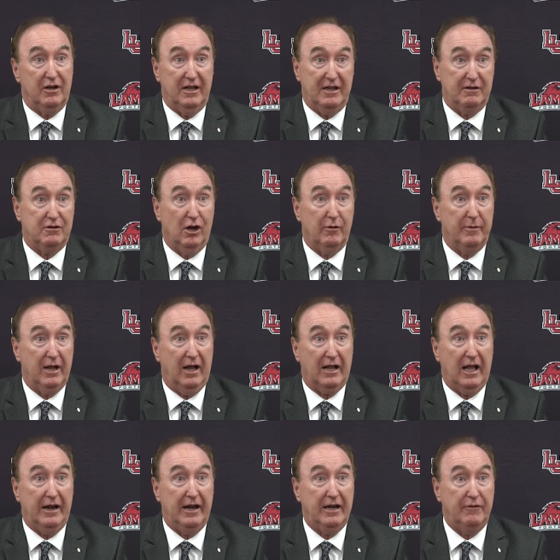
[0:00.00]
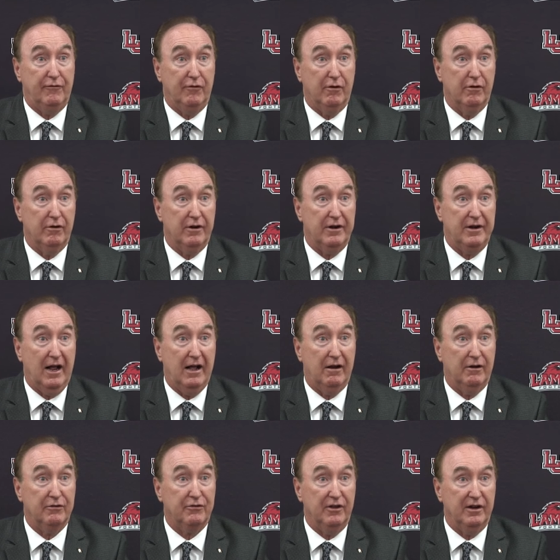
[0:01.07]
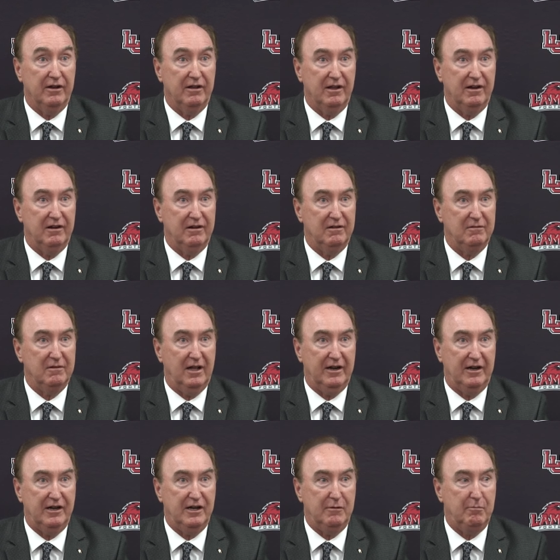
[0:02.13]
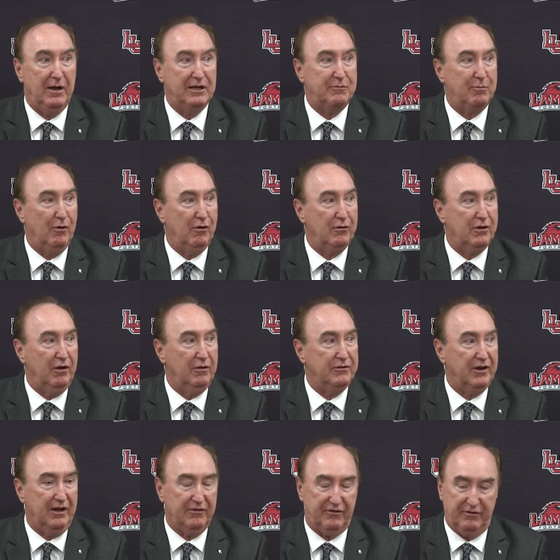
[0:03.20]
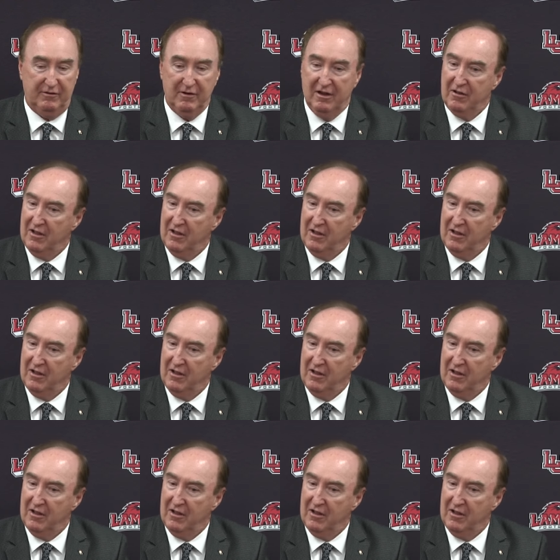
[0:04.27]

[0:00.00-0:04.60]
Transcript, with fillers: he told me I got $8,400 and, and, and I need a baseball coach. I said,